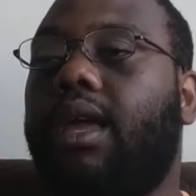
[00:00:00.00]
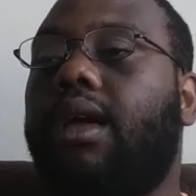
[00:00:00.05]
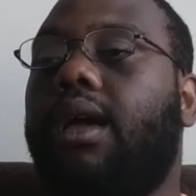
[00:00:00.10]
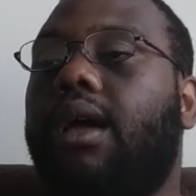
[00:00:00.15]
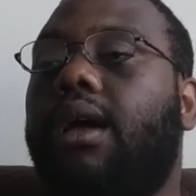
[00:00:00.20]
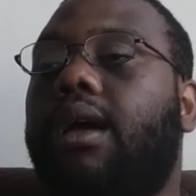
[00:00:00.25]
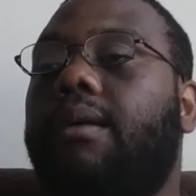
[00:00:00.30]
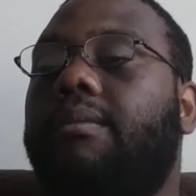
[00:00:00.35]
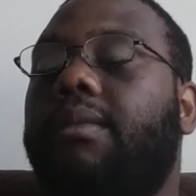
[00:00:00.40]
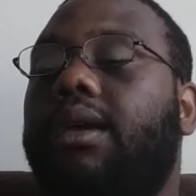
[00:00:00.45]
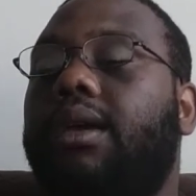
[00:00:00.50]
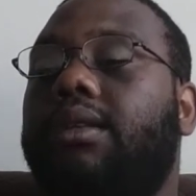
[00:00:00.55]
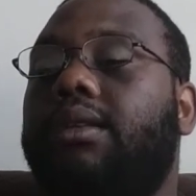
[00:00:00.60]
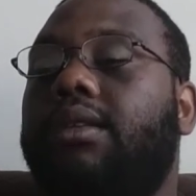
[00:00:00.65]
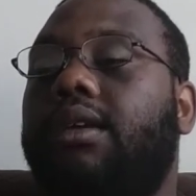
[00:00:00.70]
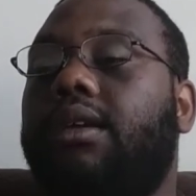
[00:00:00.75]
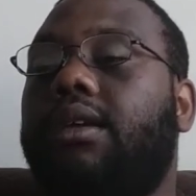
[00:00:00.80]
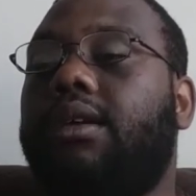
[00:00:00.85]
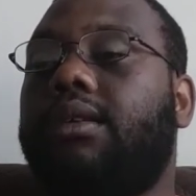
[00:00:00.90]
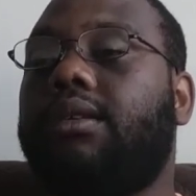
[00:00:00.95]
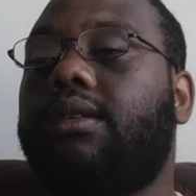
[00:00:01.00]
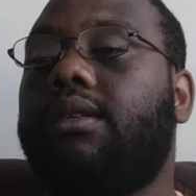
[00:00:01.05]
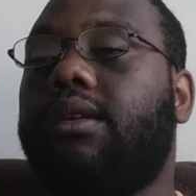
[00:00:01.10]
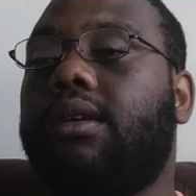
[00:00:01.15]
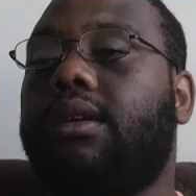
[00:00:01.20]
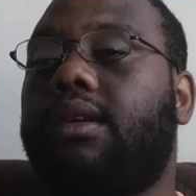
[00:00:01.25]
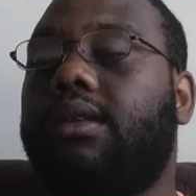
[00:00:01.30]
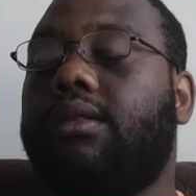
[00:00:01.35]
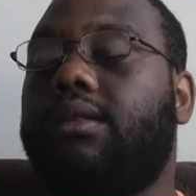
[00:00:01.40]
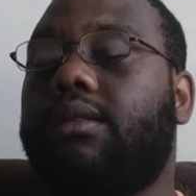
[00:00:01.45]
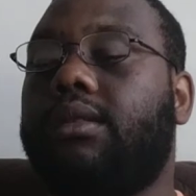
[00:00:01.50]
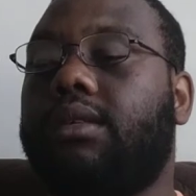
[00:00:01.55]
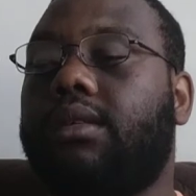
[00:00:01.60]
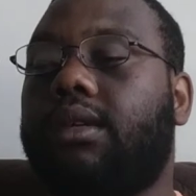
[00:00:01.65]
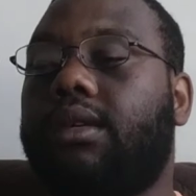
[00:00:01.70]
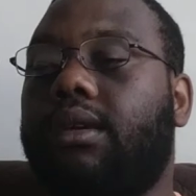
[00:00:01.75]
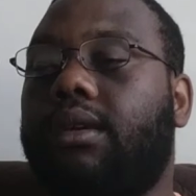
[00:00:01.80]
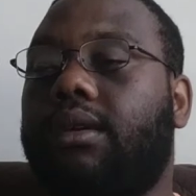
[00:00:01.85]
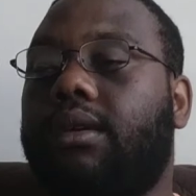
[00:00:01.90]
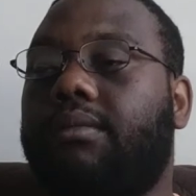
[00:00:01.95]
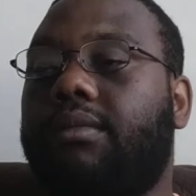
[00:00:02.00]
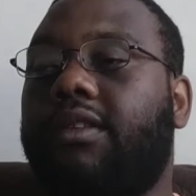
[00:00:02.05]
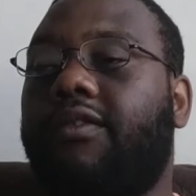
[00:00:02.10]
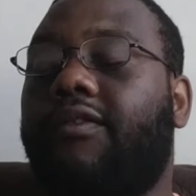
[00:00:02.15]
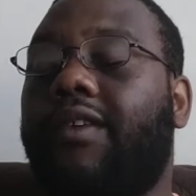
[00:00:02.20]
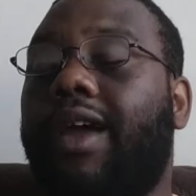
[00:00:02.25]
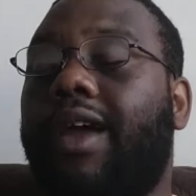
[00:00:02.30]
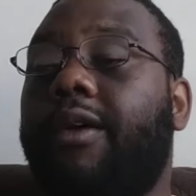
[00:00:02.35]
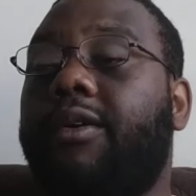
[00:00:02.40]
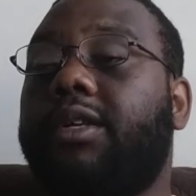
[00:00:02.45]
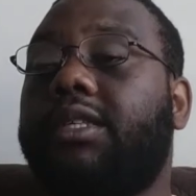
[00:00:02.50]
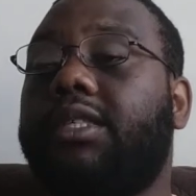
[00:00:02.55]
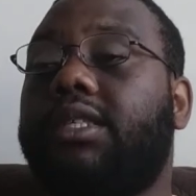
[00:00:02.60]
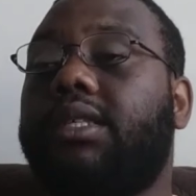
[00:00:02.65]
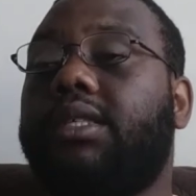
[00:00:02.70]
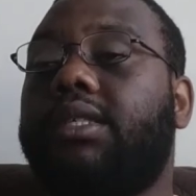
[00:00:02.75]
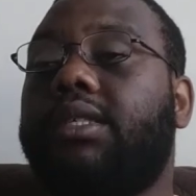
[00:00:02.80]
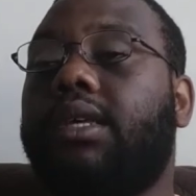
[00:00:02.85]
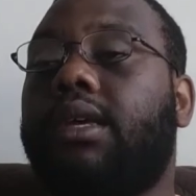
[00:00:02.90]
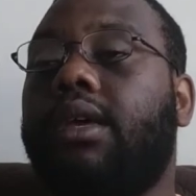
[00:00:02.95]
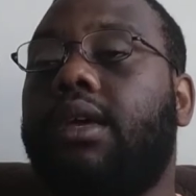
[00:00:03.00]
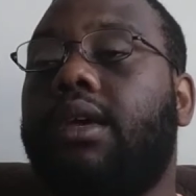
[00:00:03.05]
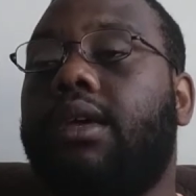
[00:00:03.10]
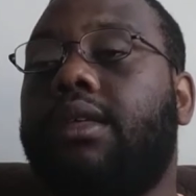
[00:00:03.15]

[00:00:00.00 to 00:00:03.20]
um, and, and, and, and the viruses,